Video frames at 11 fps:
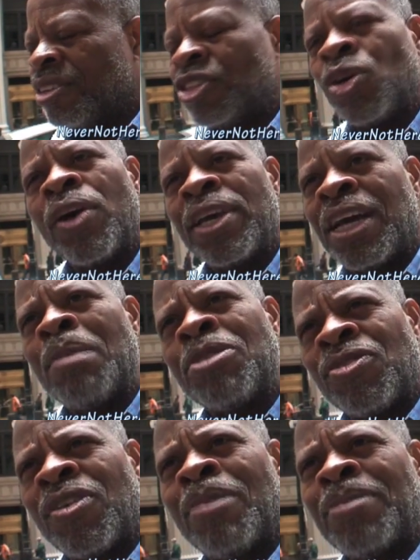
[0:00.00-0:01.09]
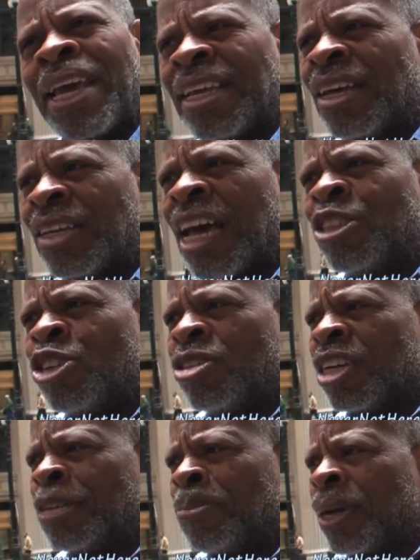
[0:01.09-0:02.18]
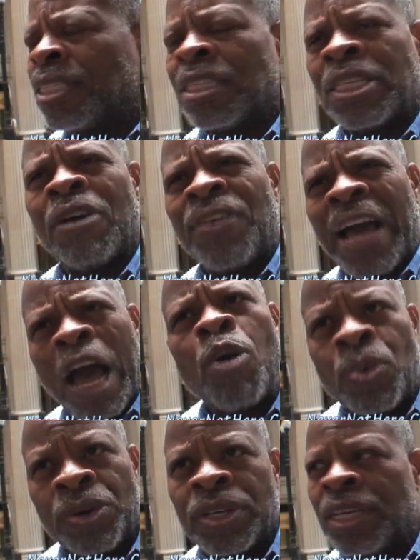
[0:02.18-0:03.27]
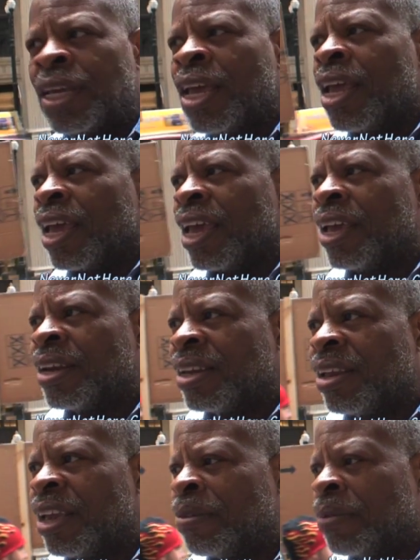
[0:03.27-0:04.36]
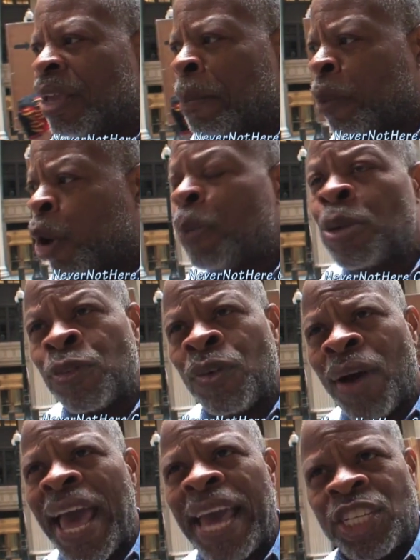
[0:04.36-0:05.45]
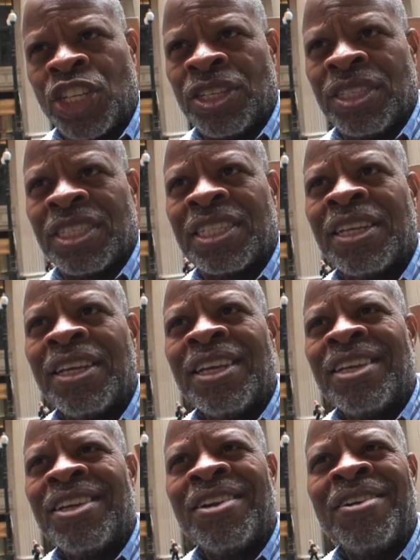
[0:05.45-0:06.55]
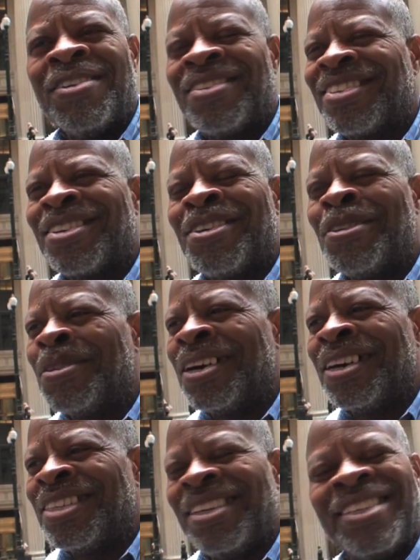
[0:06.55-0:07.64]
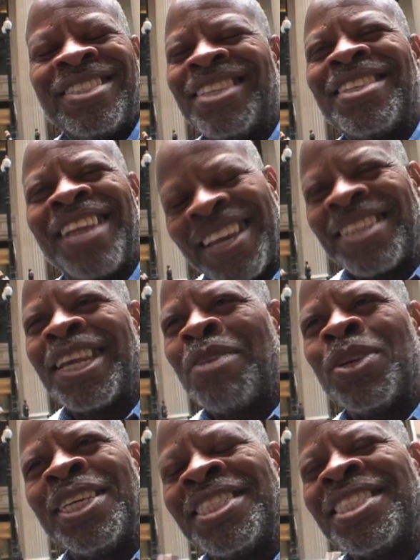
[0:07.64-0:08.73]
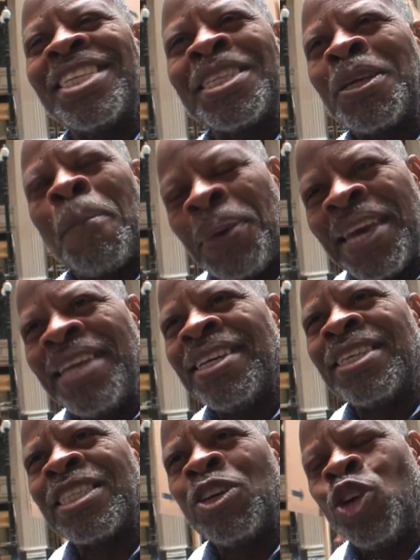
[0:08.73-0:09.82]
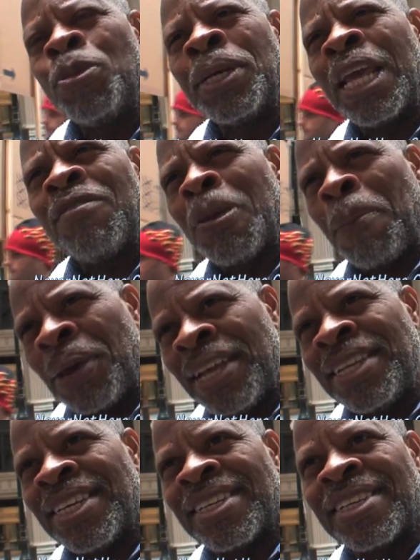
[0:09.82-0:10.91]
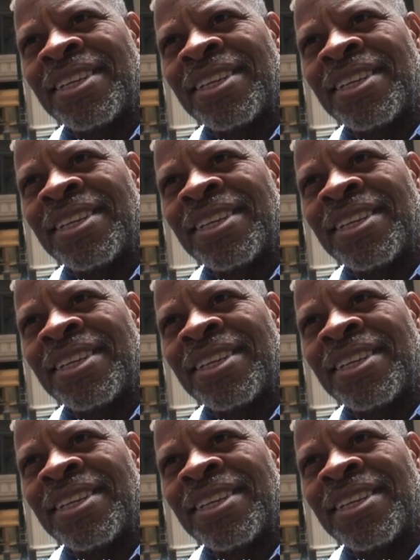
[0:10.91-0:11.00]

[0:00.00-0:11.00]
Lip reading: joy comes from, that allows you to express itself outwardly in purposeful actions. You know, so it's just, like I said, religion is just an opinion. It's a human level opinion.